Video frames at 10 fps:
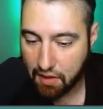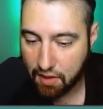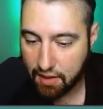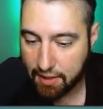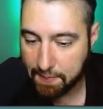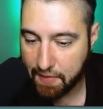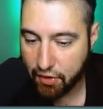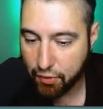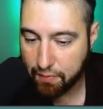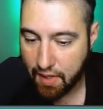
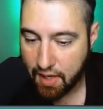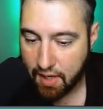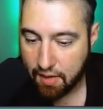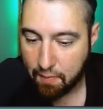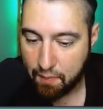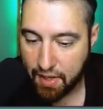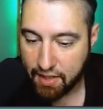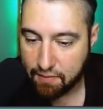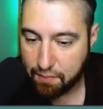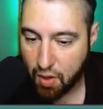other
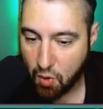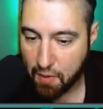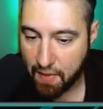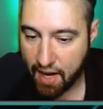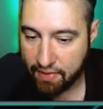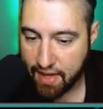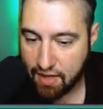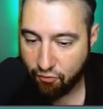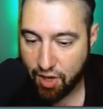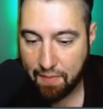bug Pokemon that
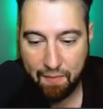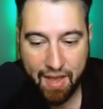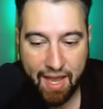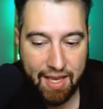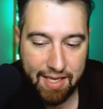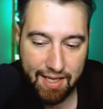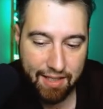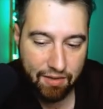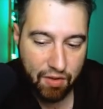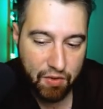we may
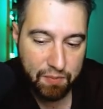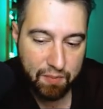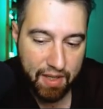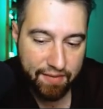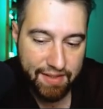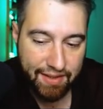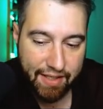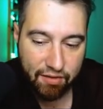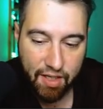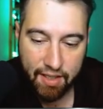get those buffs
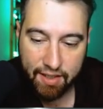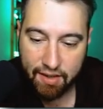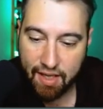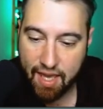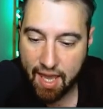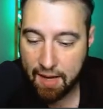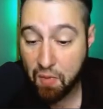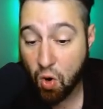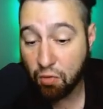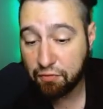later on in the game,
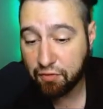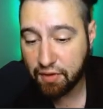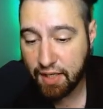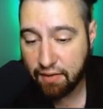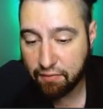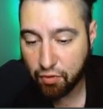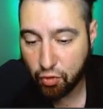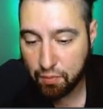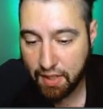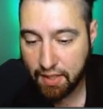hopefully
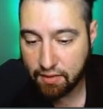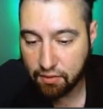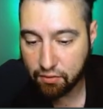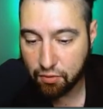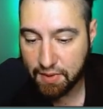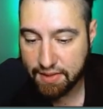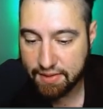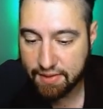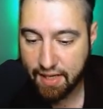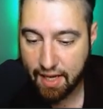Volbeat,
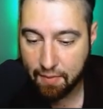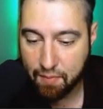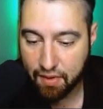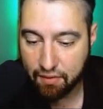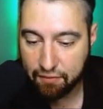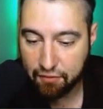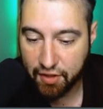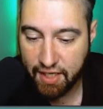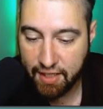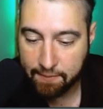Loomis, and
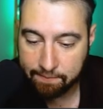Butterfree.